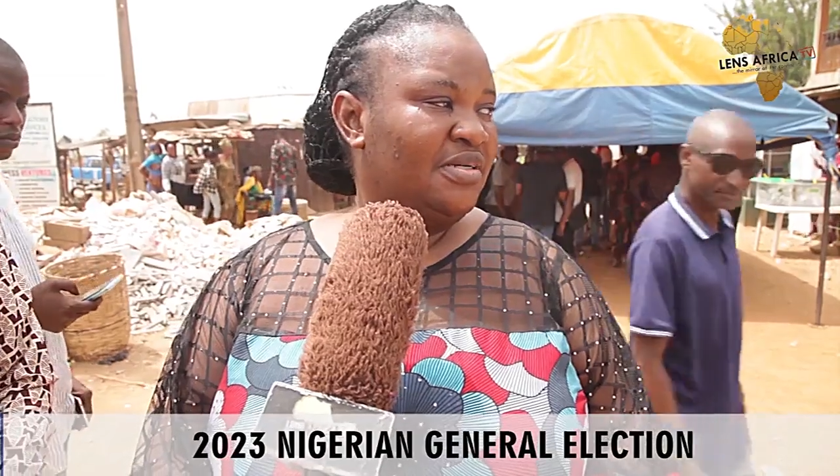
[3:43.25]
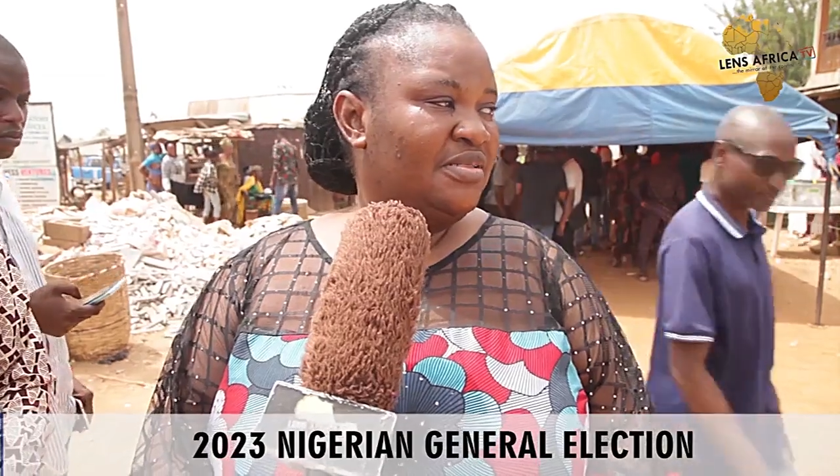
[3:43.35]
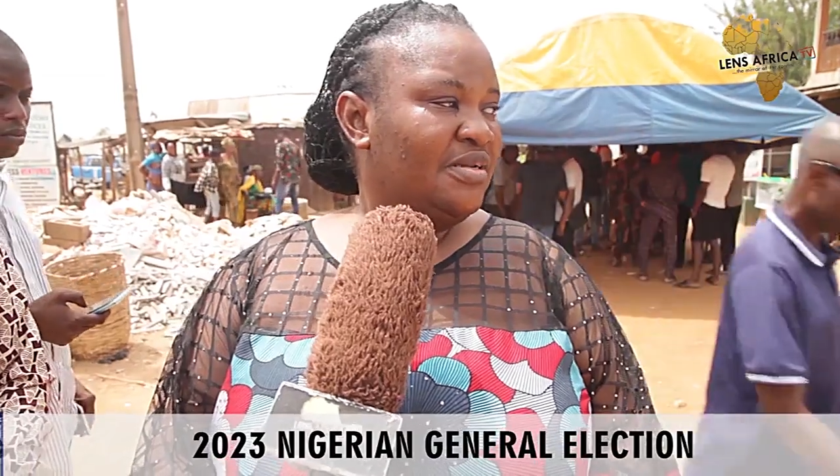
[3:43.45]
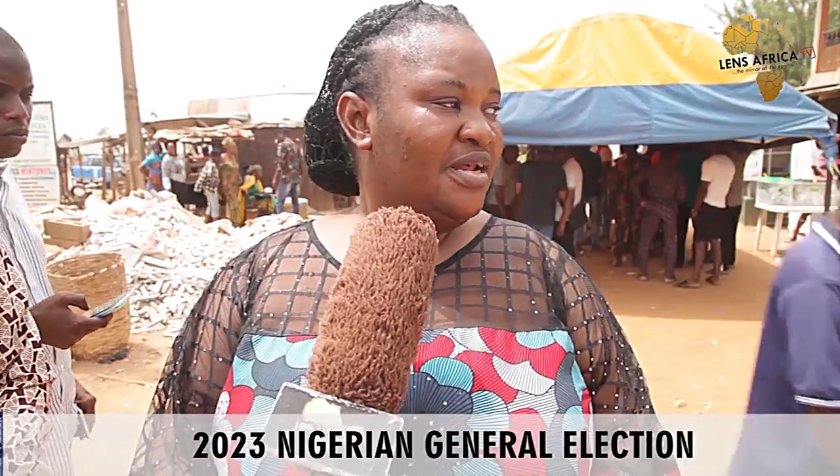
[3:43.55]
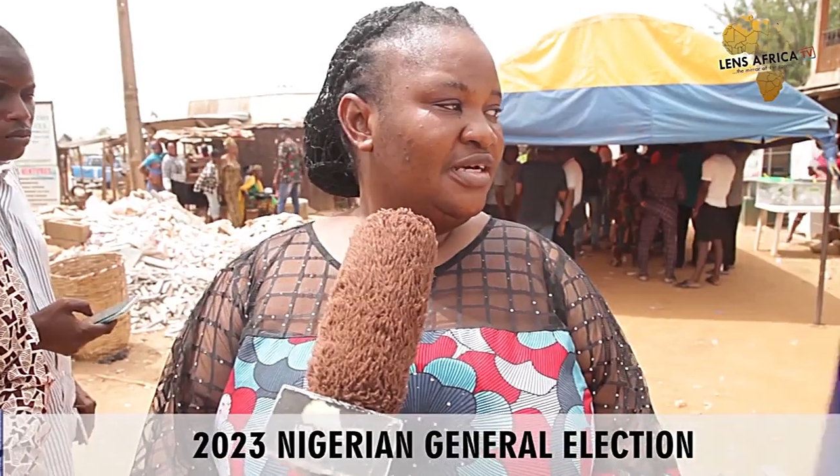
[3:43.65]

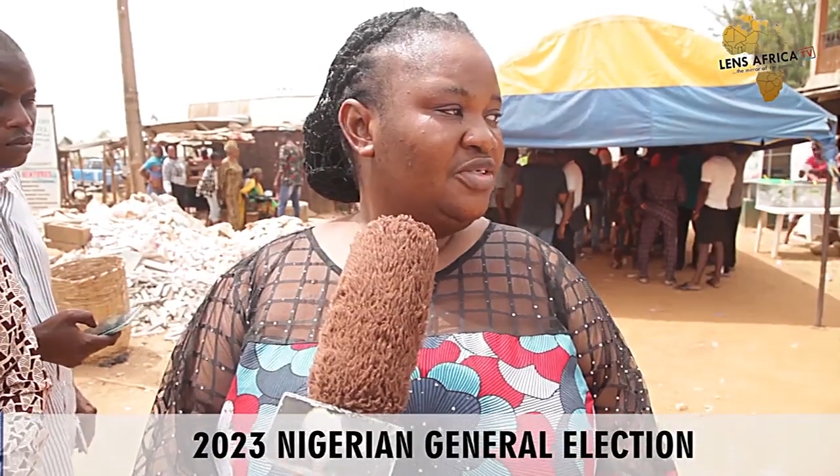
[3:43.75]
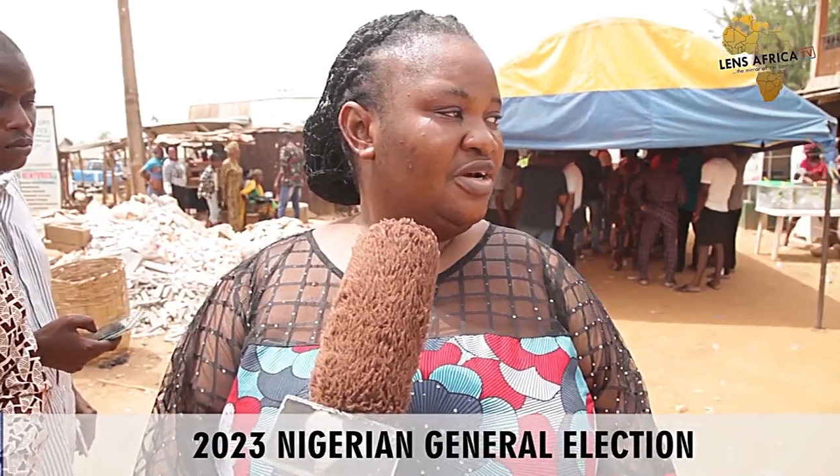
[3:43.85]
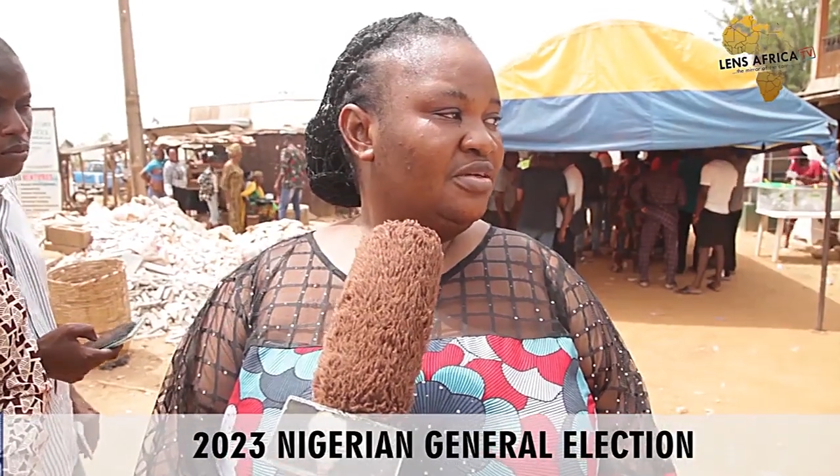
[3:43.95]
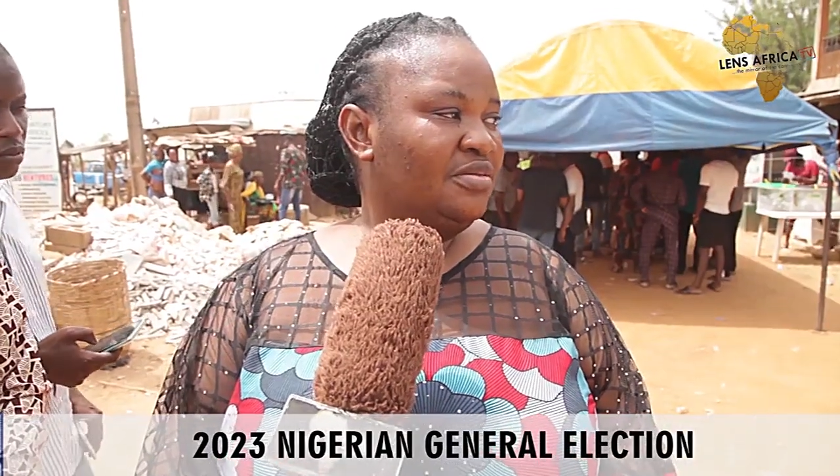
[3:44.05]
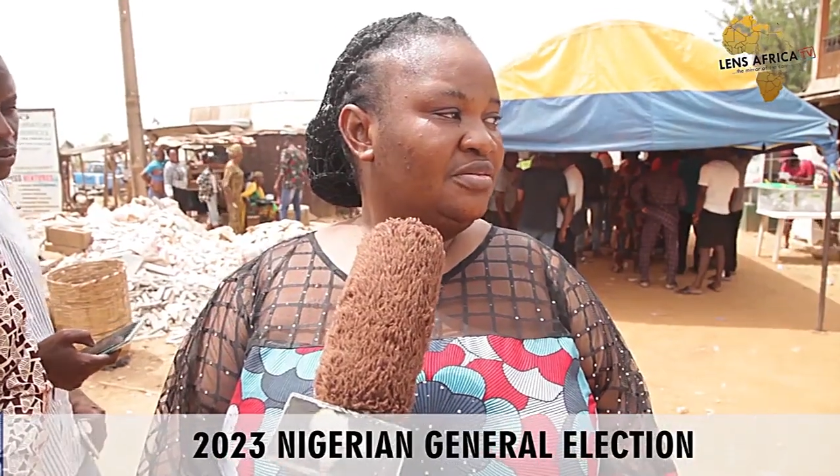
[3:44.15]
It's an
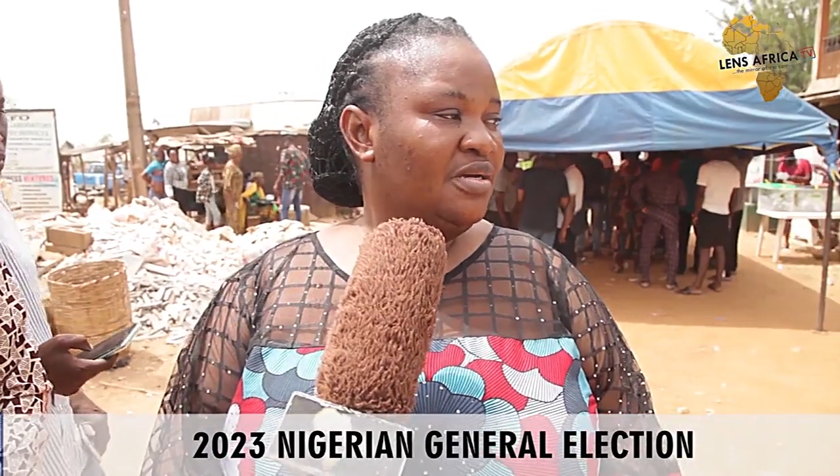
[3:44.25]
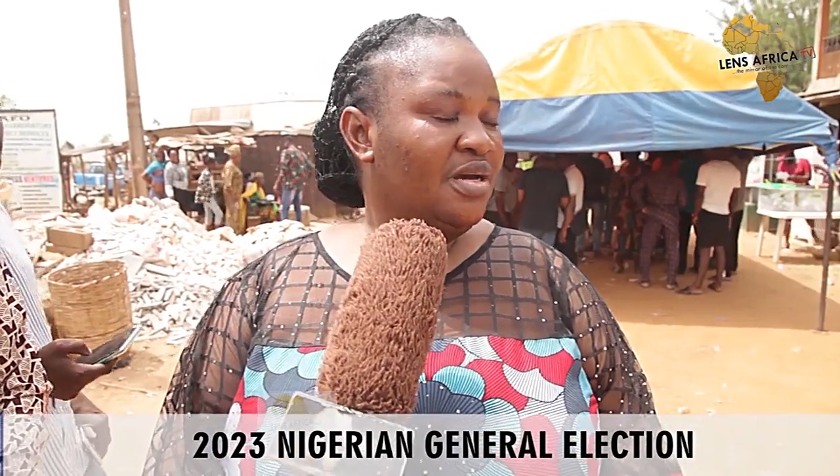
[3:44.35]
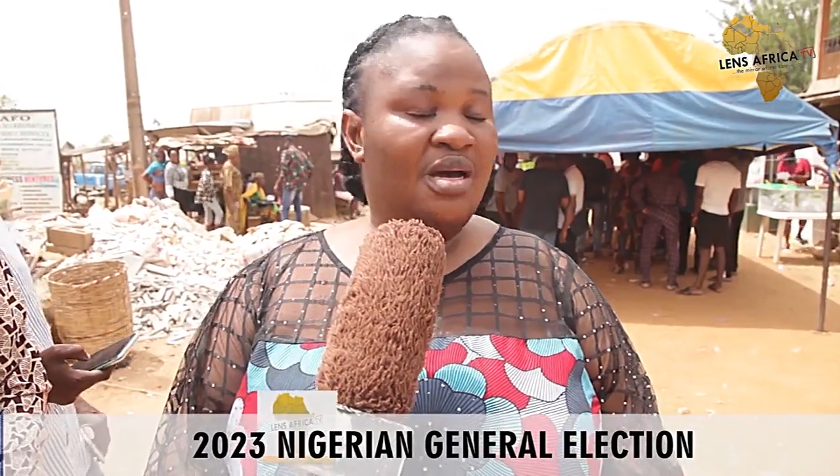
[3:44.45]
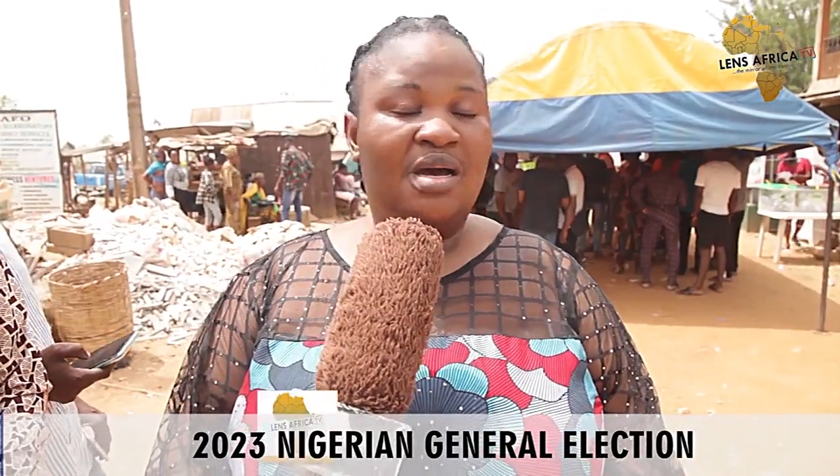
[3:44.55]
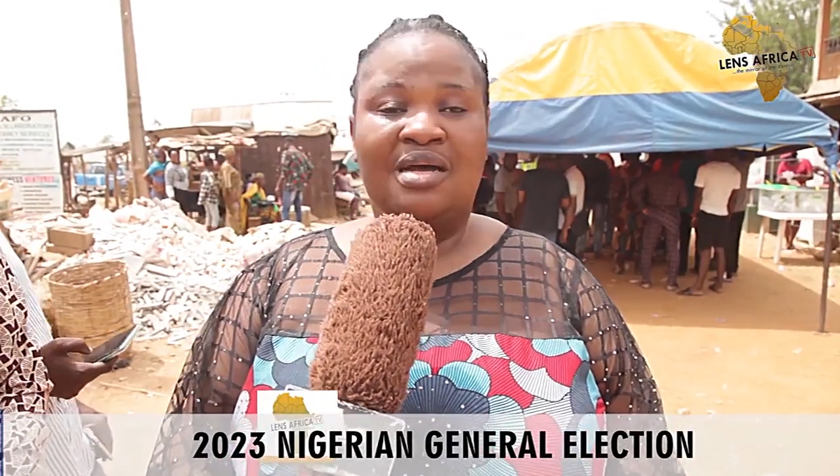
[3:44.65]
election
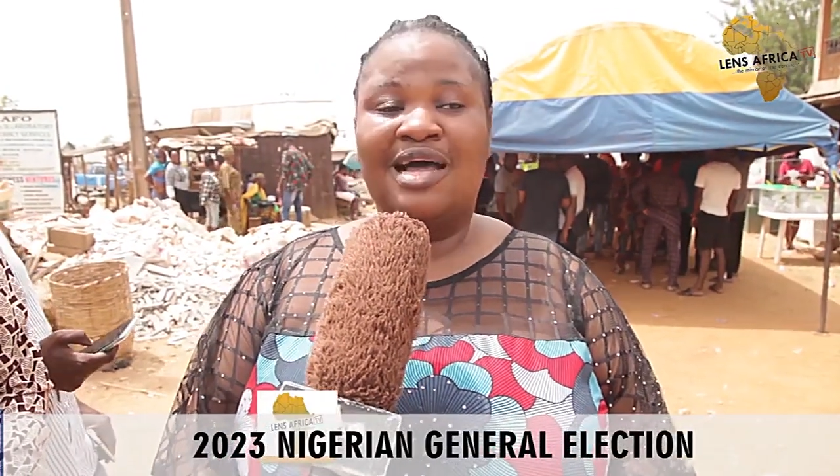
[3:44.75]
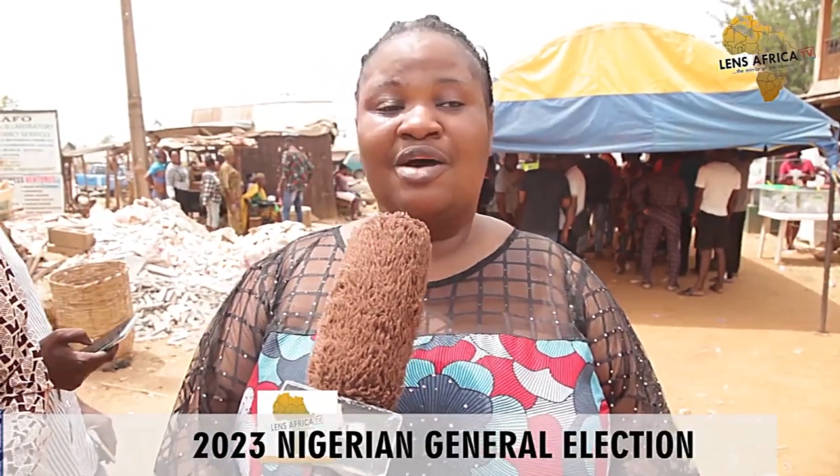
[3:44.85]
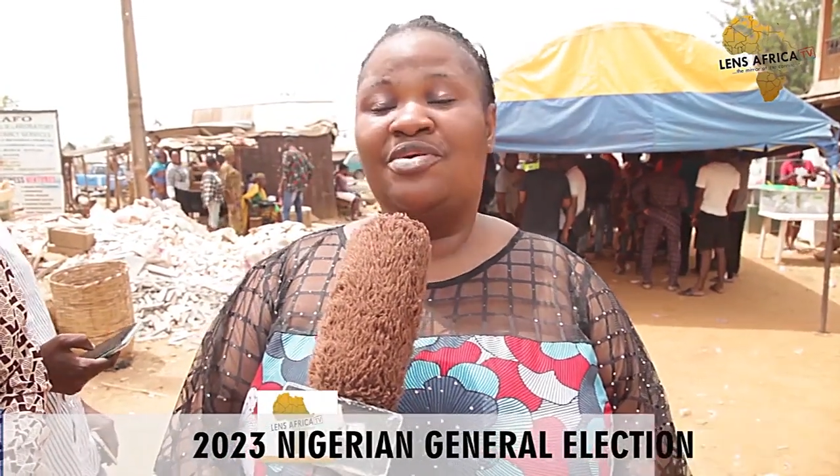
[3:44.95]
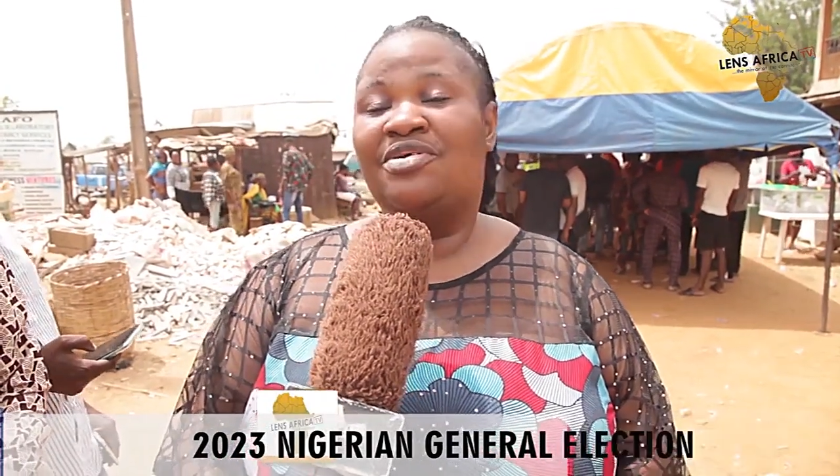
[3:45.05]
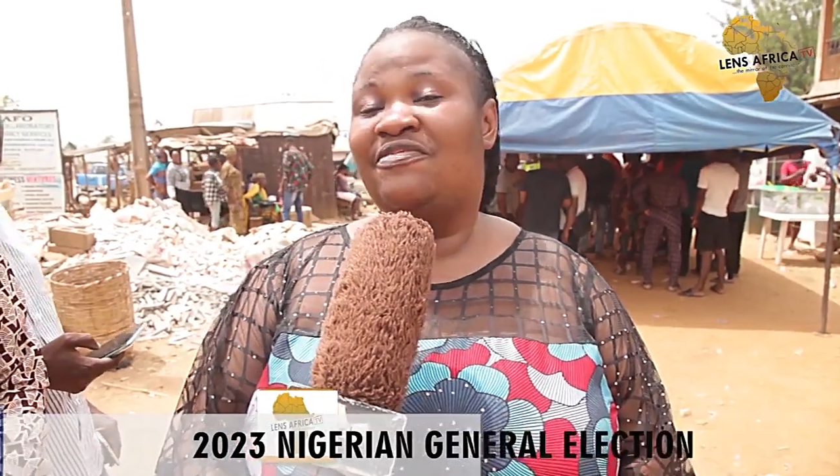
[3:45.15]
that will